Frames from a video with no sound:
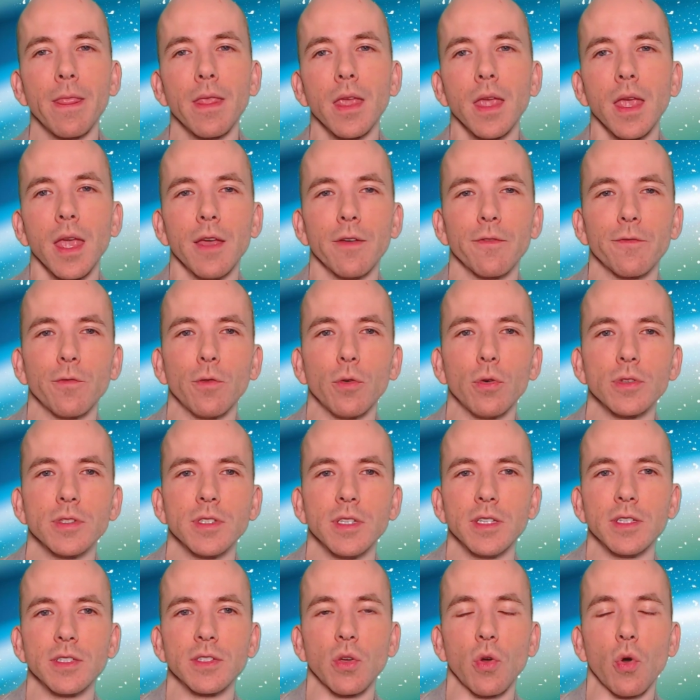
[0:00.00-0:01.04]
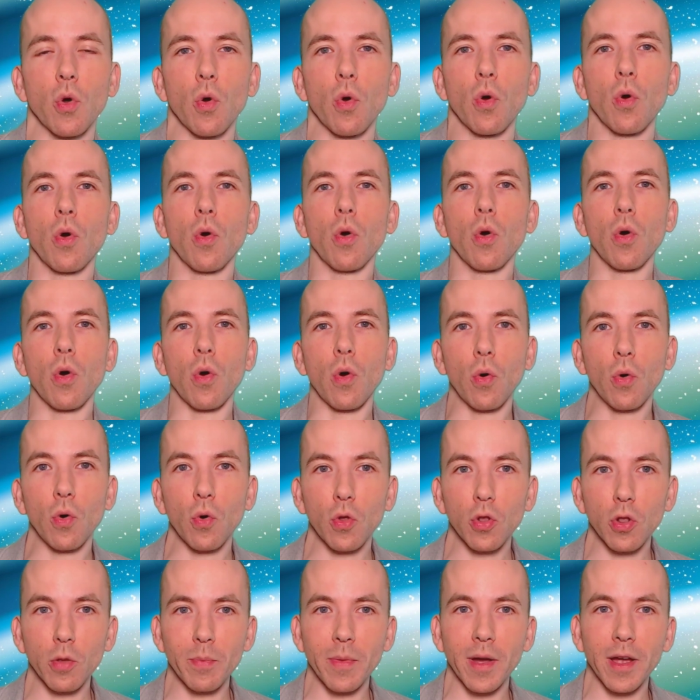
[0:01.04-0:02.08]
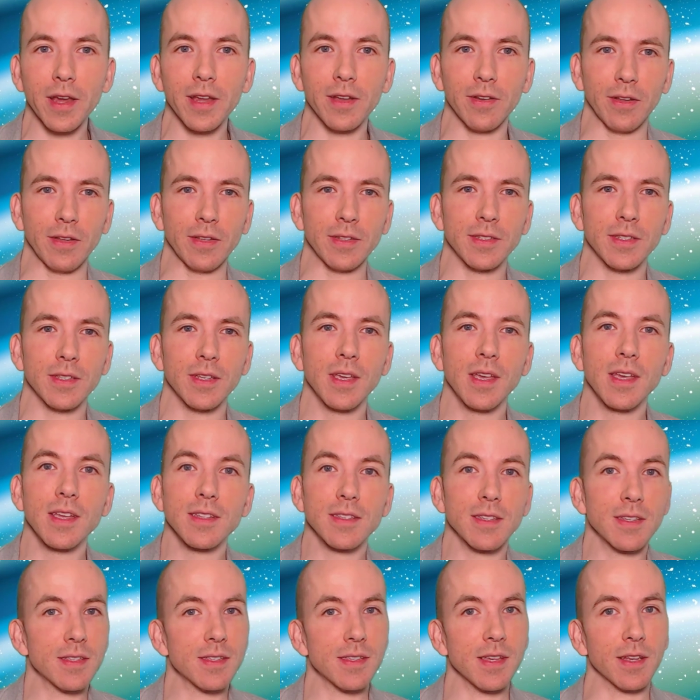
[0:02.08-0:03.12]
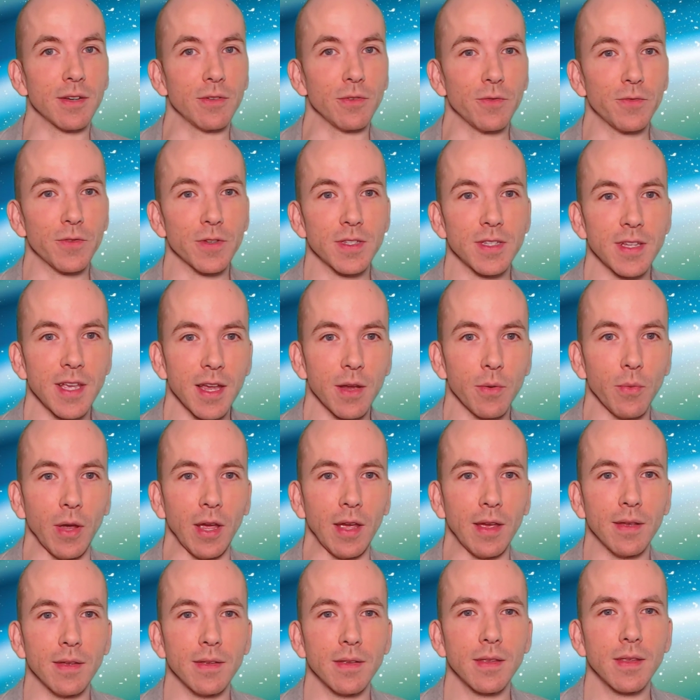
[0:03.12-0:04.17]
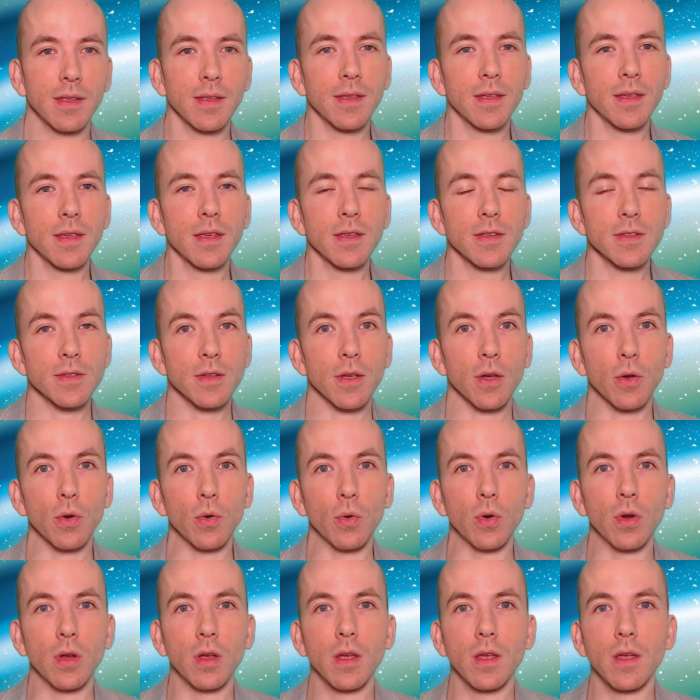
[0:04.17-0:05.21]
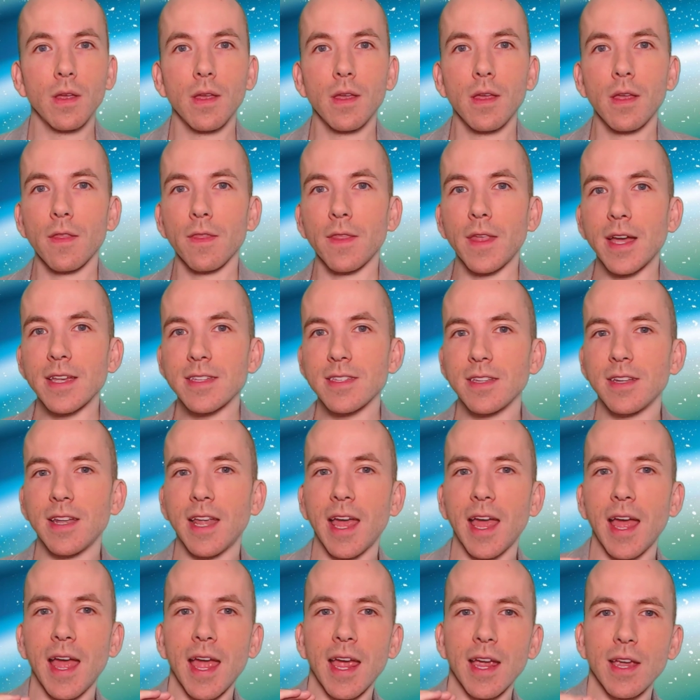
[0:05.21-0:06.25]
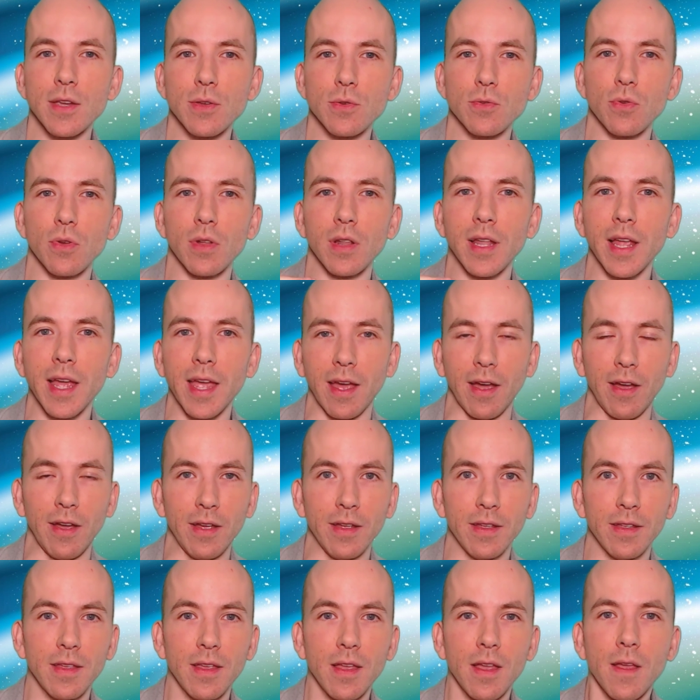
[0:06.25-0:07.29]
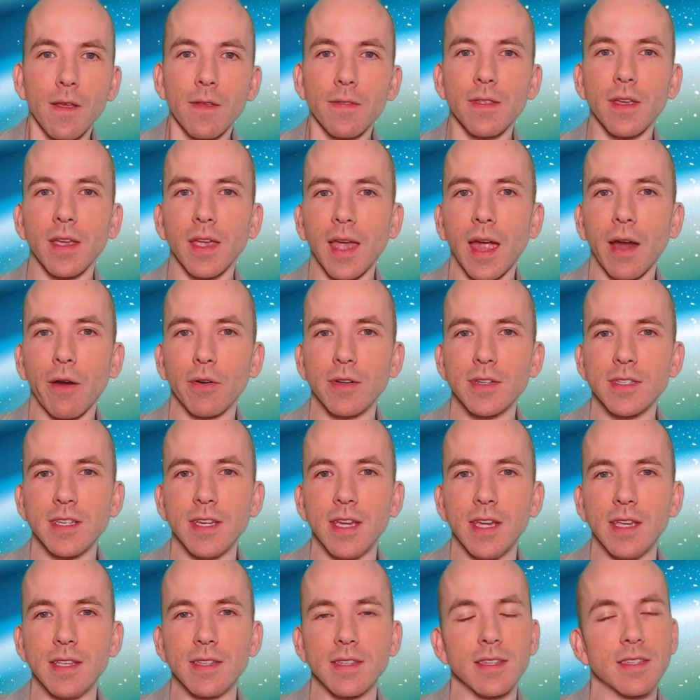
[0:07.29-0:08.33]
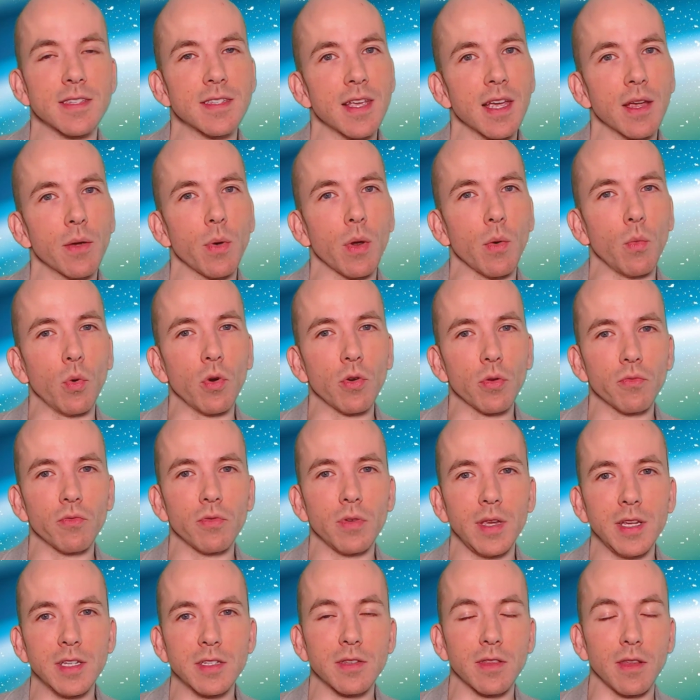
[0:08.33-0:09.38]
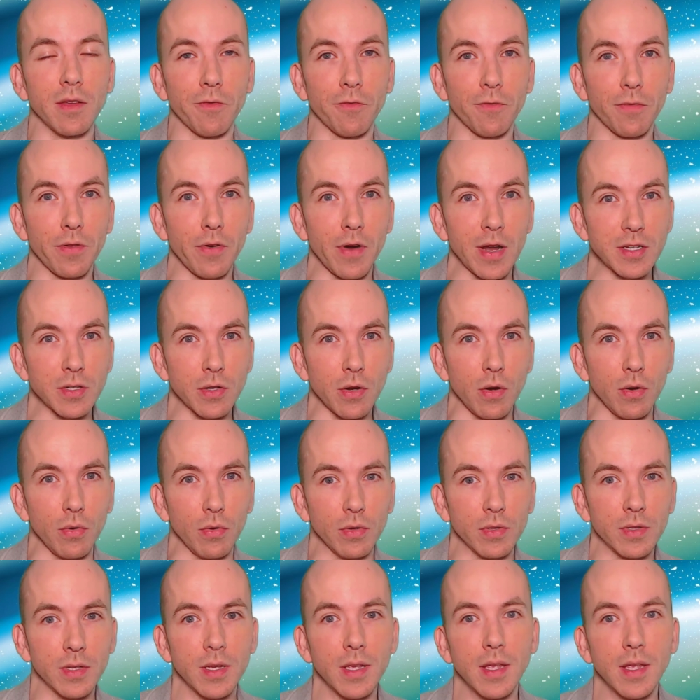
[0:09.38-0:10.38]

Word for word: it forces all miners to signal for SegWit. So that's an extra layer that guarantees SegWit will reach the threshold